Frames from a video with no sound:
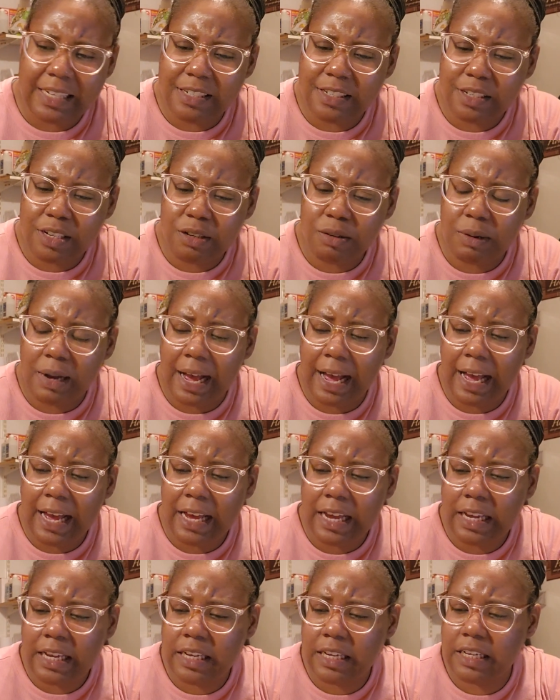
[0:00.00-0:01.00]
So
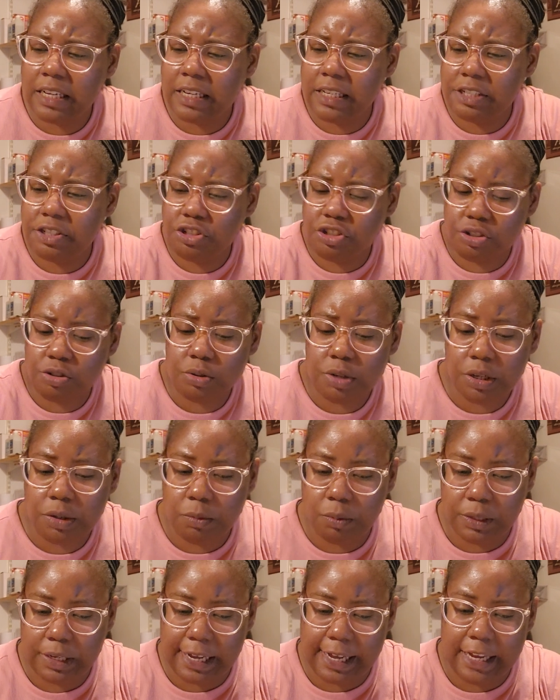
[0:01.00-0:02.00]
I enjoy
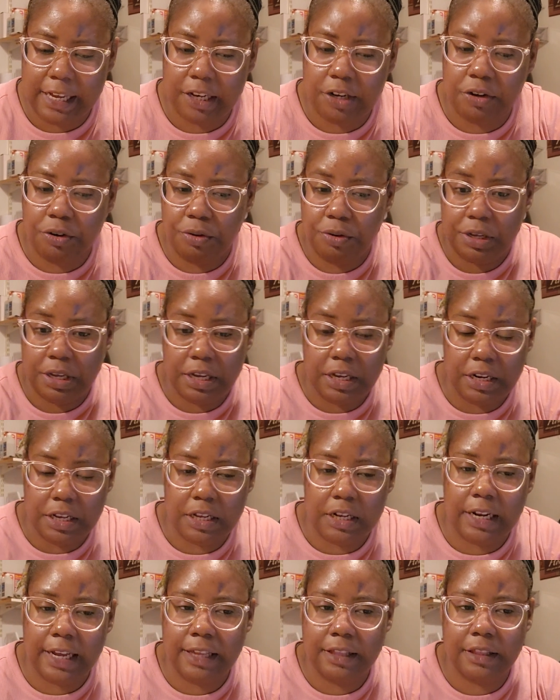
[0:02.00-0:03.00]
what I
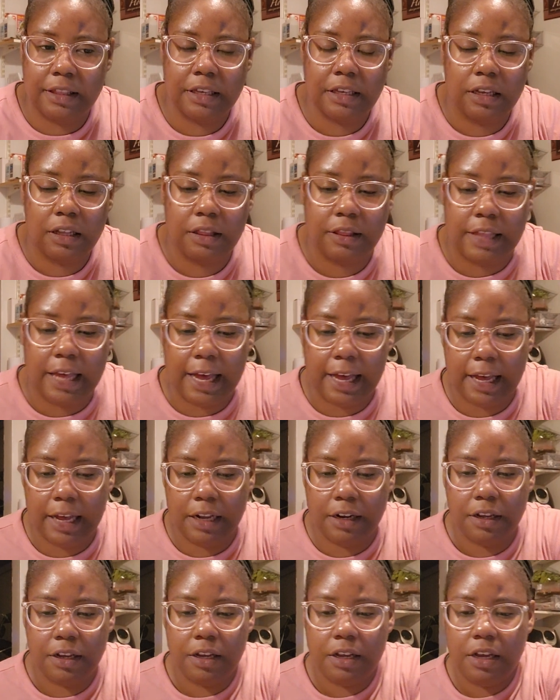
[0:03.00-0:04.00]
created. I think
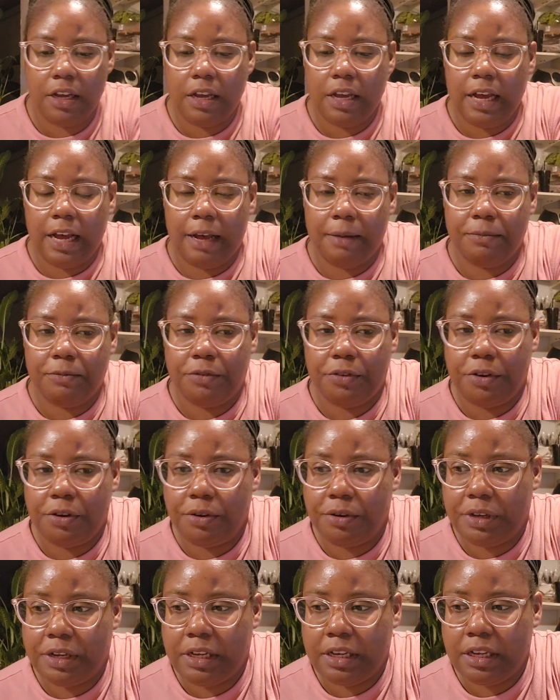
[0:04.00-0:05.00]
that I'm
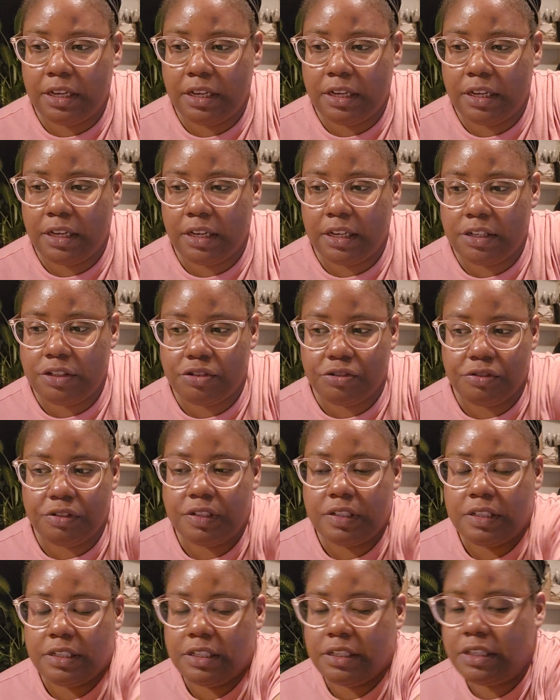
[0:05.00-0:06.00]
very
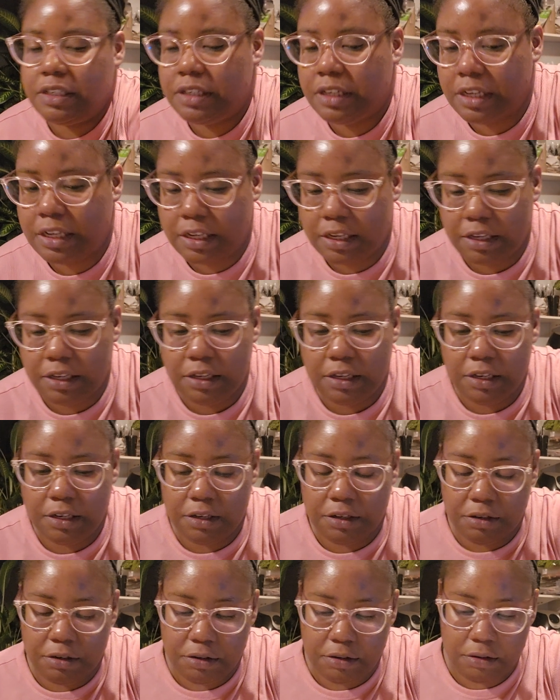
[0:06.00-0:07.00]
interested
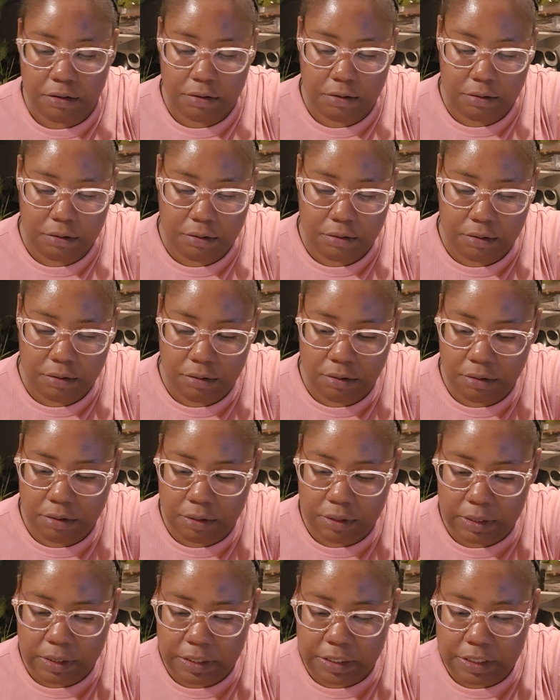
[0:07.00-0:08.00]
in
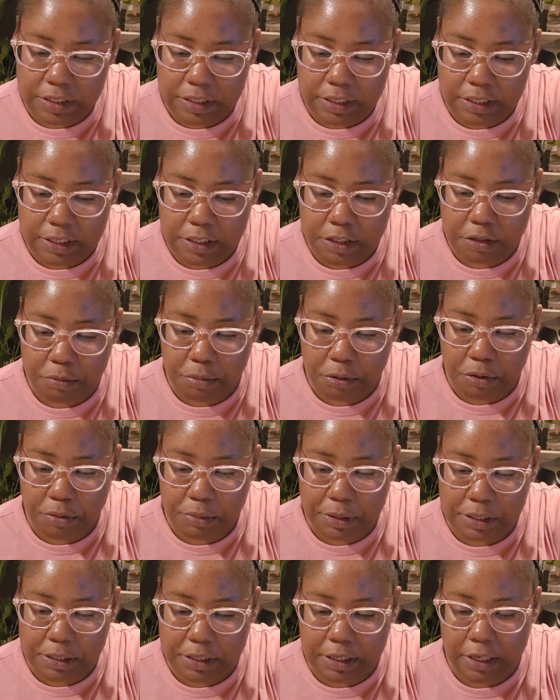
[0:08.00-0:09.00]
just
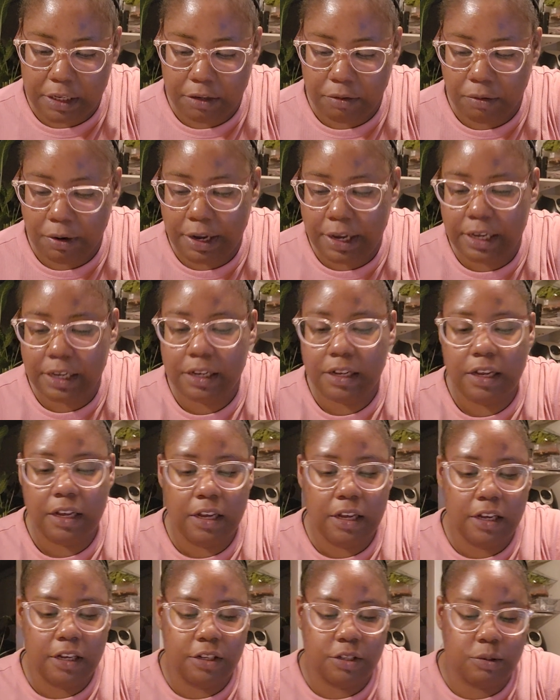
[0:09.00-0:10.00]
experimenting, right?
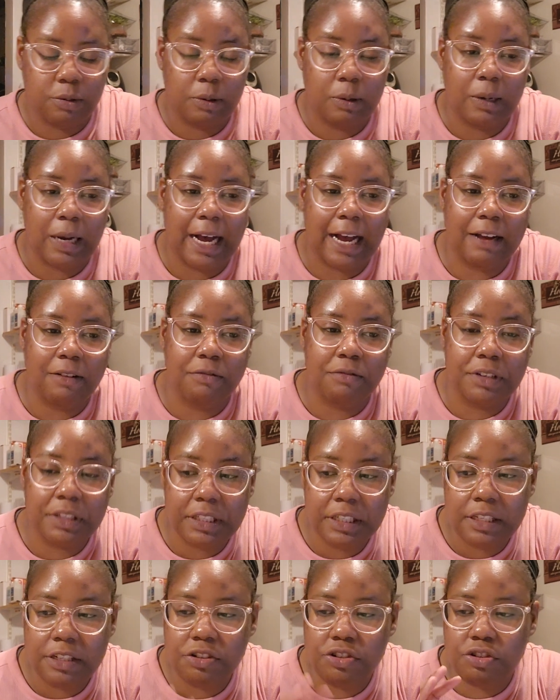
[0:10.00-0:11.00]
So I
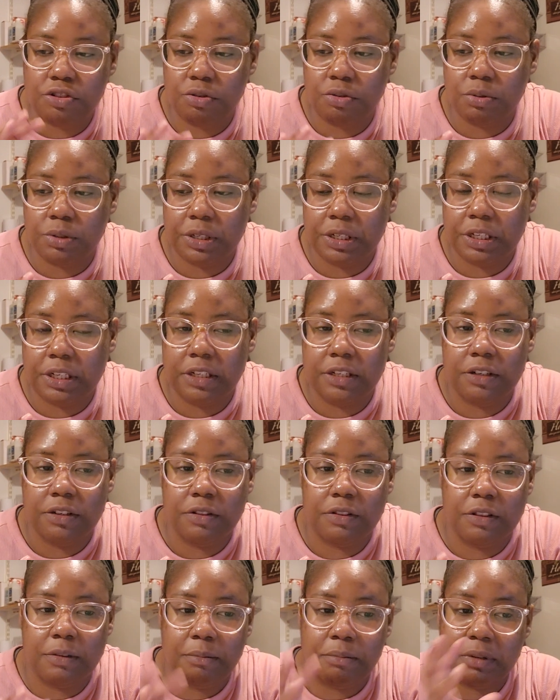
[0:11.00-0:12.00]
really enjoyed
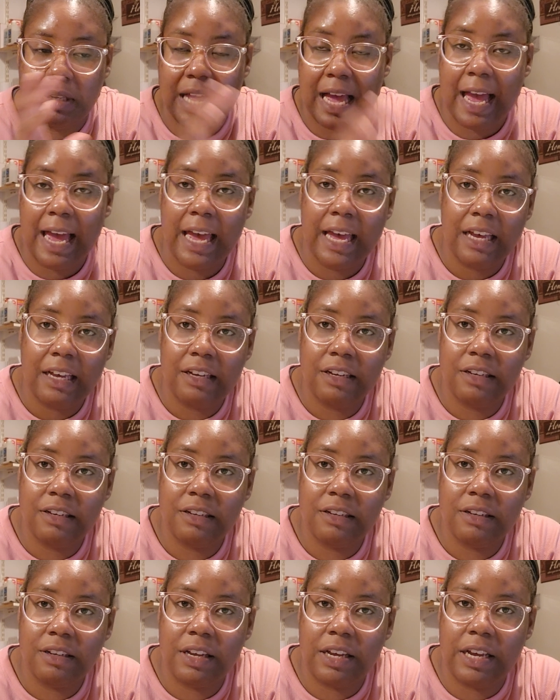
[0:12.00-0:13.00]
the black
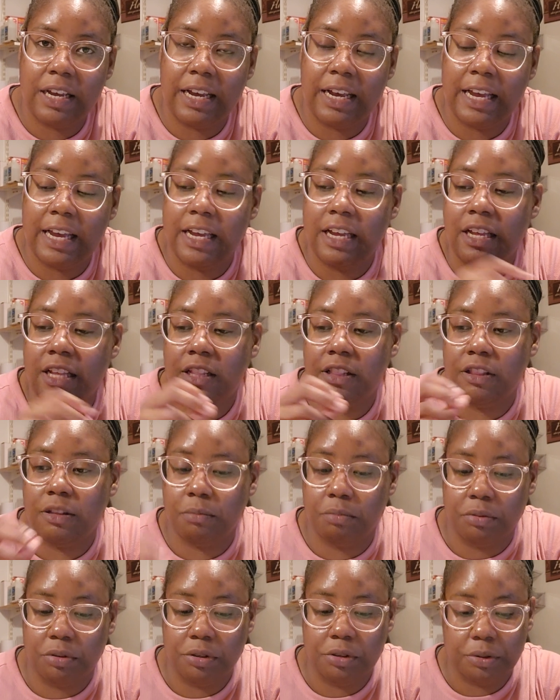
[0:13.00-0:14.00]
and
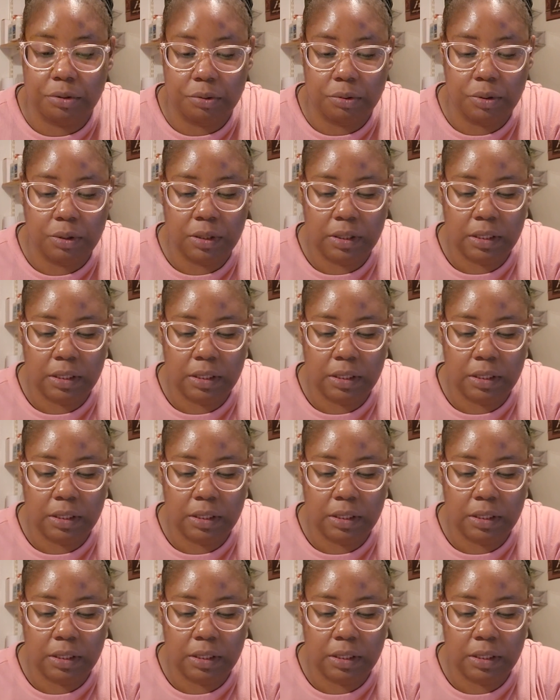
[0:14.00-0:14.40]
the blue,